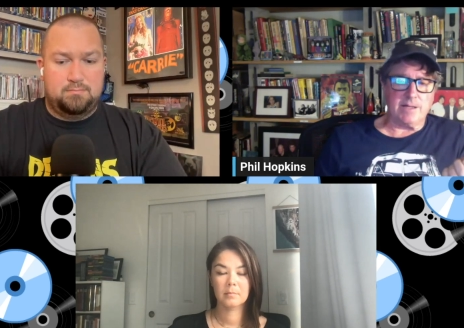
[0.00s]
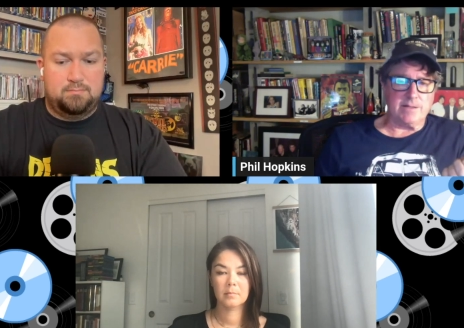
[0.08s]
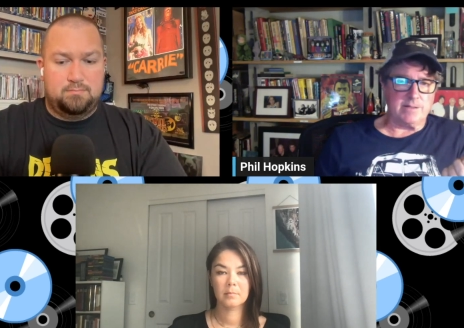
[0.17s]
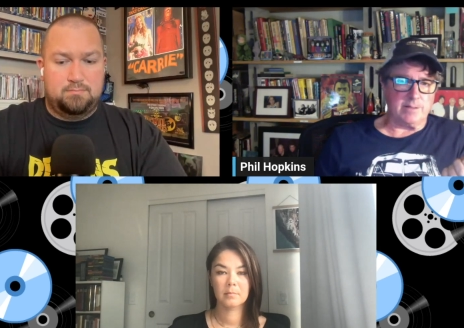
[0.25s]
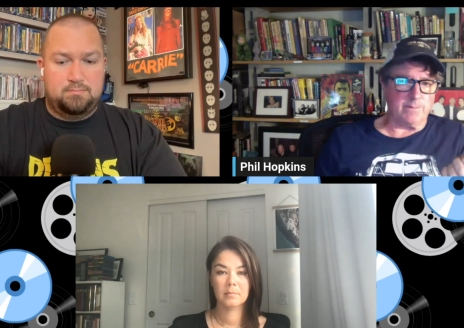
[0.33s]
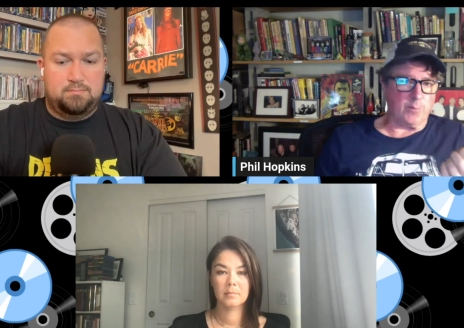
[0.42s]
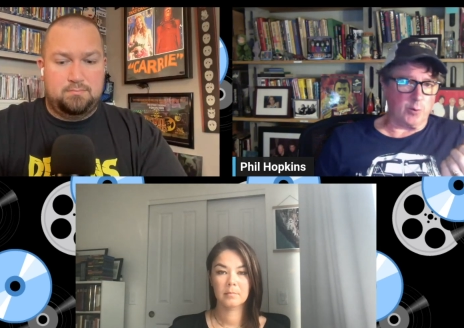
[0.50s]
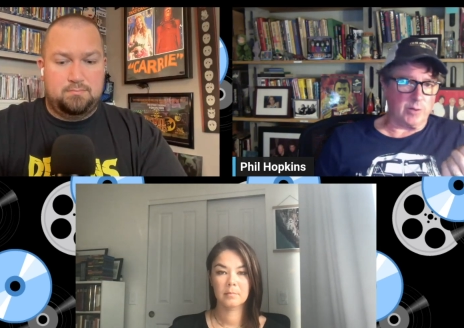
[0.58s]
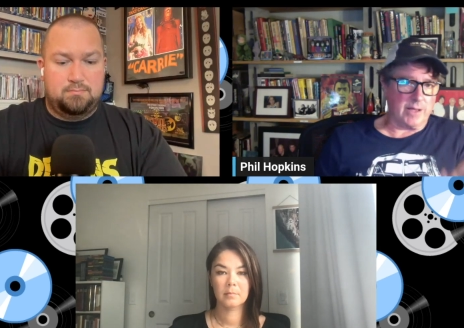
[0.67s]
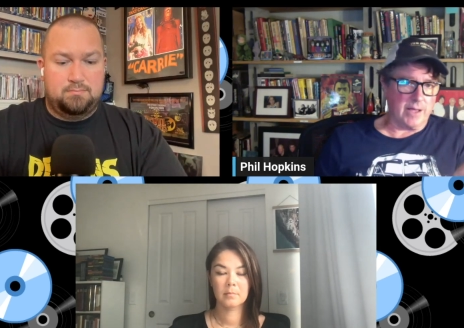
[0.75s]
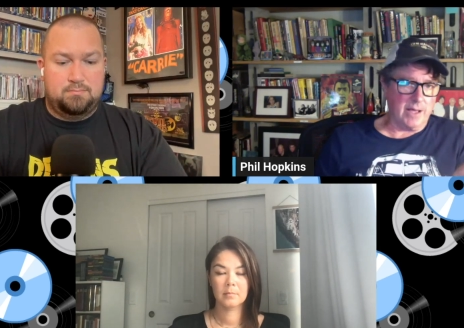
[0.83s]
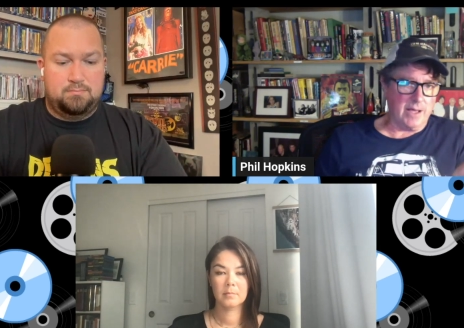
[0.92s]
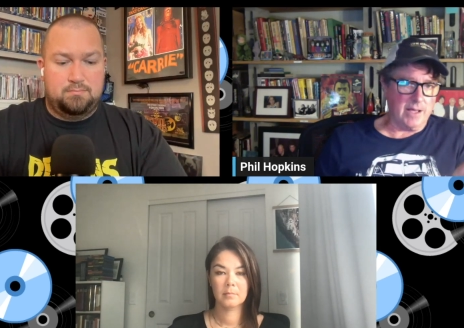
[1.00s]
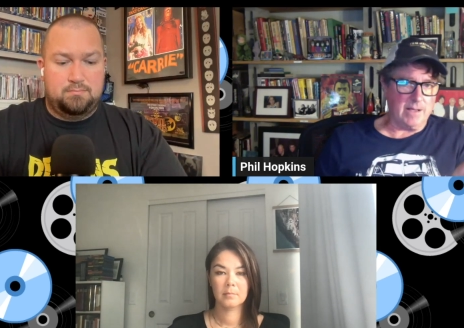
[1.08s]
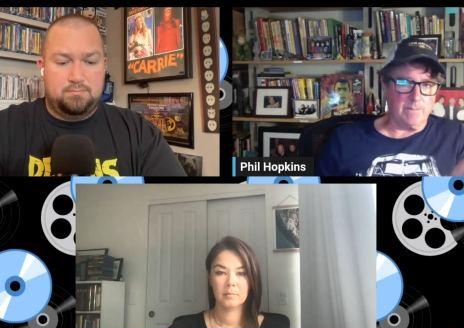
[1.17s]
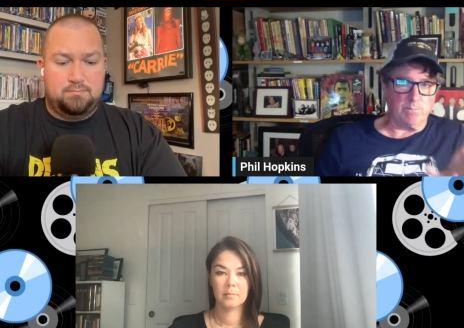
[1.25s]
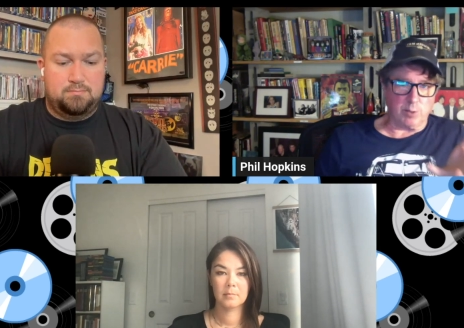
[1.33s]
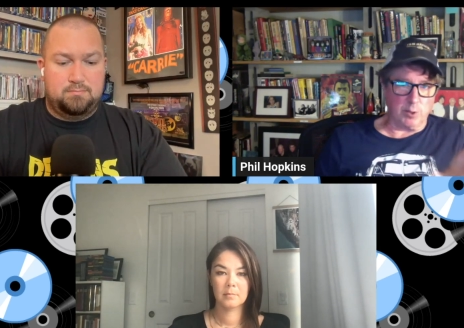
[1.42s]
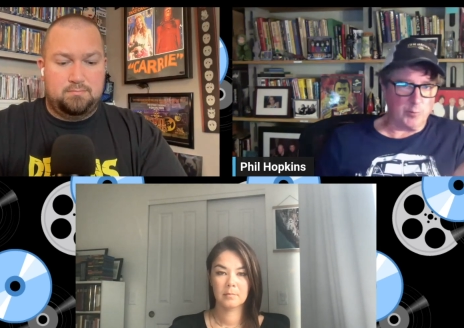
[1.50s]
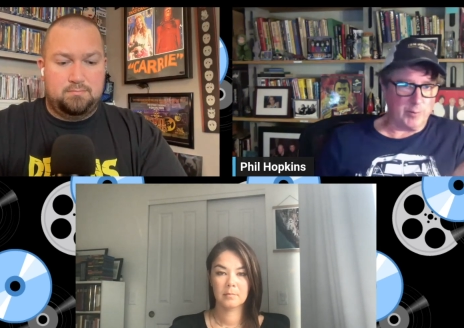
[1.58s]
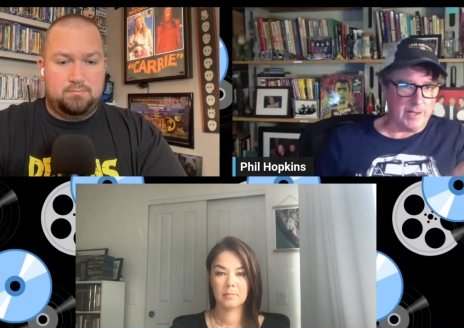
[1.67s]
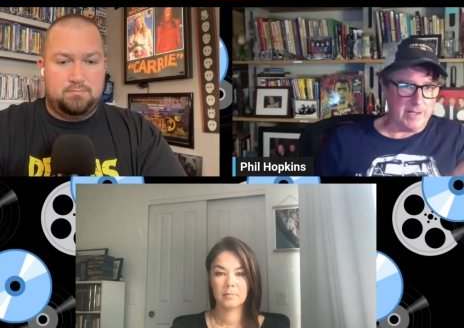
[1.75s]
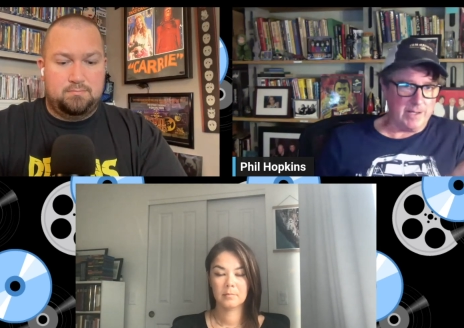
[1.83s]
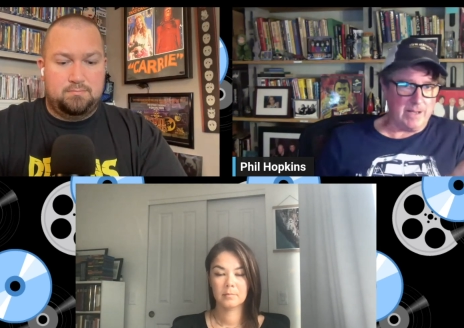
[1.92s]
Speaker 1: into 4K and
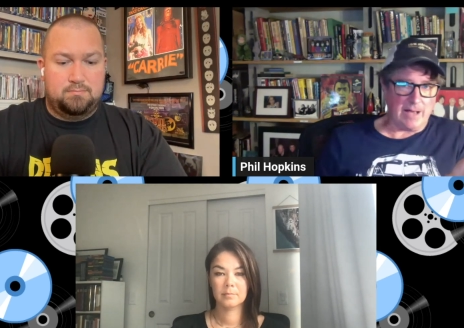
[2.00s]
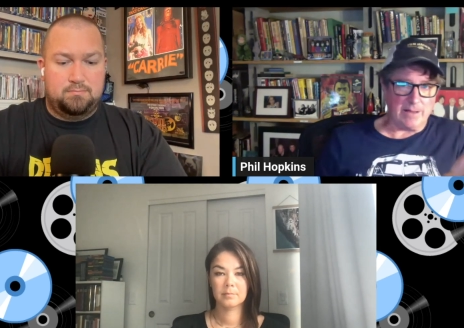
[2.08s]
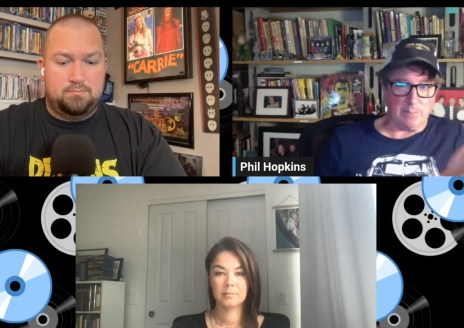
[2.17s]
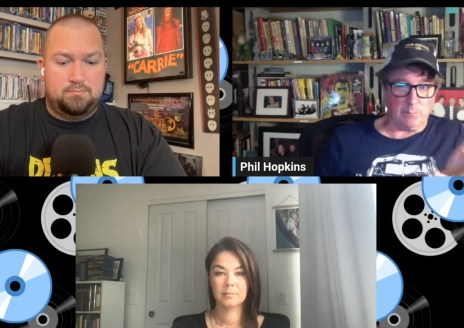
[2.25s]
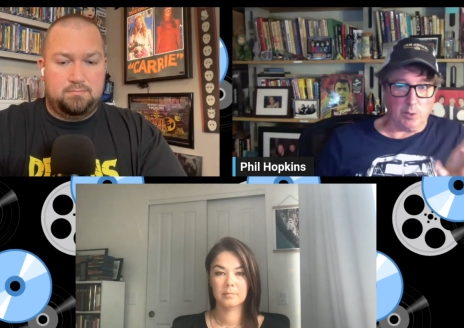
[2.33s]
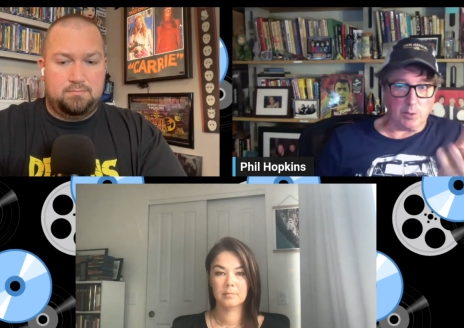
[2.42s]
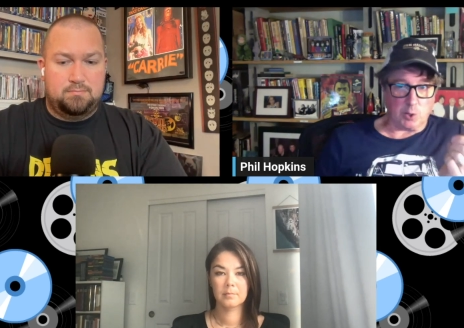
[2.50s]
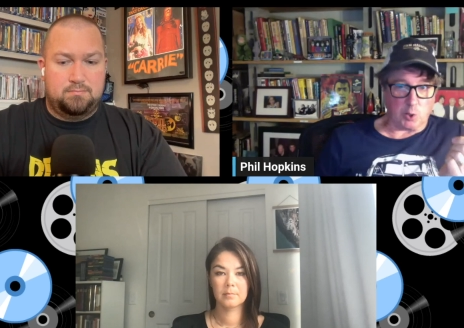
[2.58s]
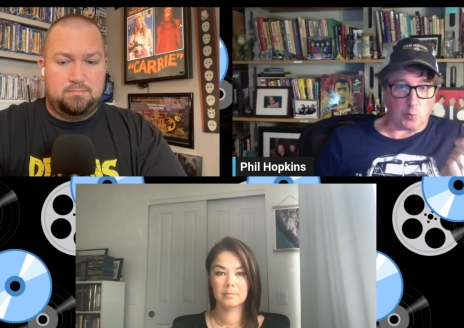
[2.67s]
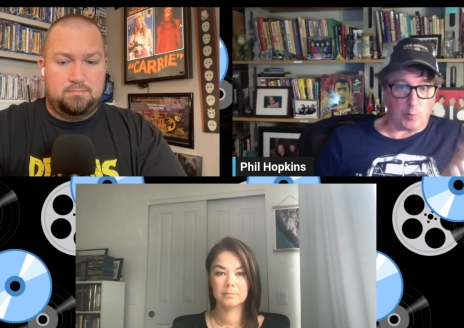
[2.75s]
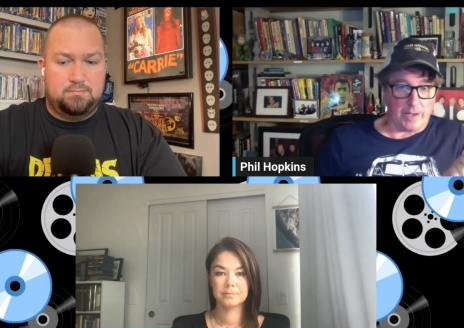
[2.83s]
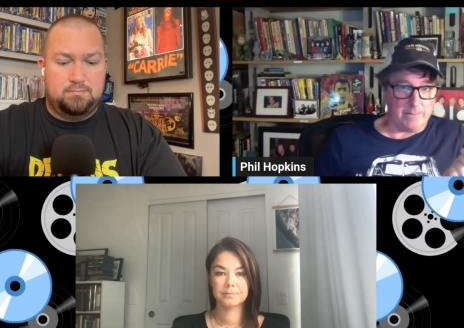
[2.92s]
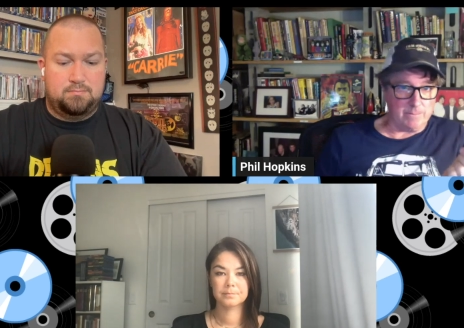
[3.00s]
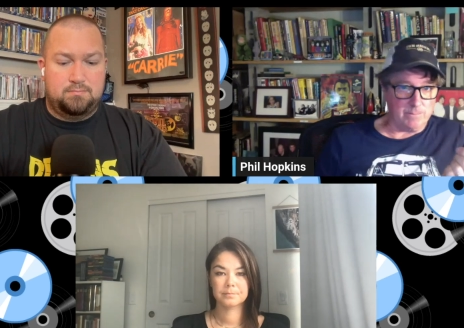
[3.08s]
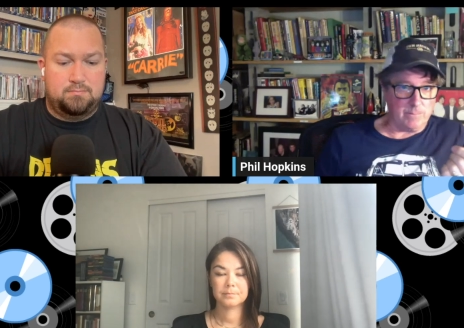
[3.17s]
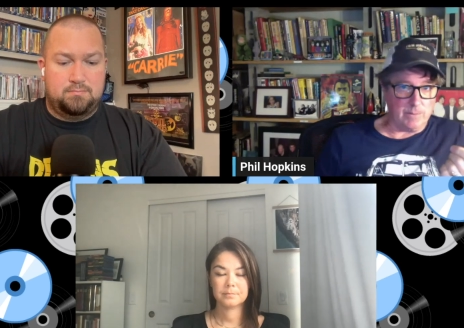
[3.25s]
Blu-ray and have them look great,